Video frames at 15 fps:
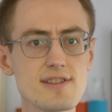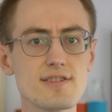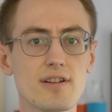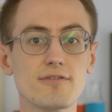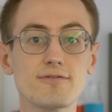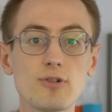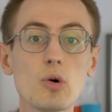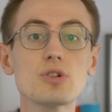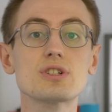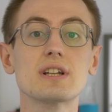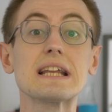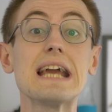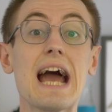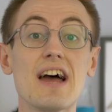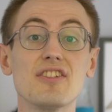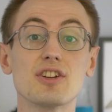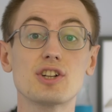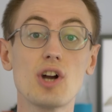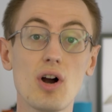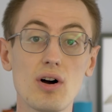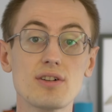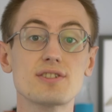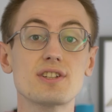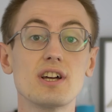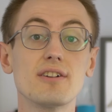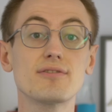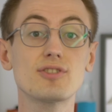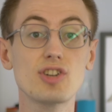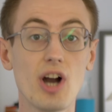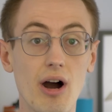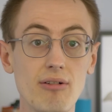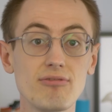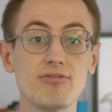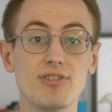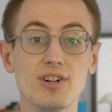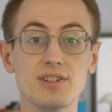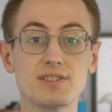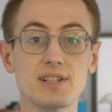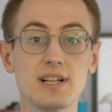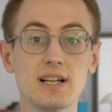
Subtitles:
is unfortunately at the cost of comfort.